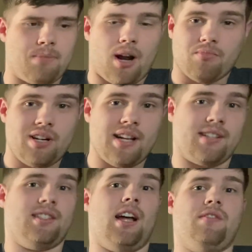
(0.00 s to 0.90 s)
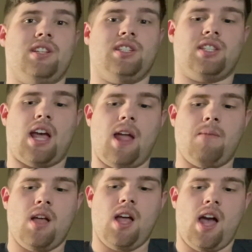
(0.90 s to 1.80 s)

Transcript: but I'm really excited for this game.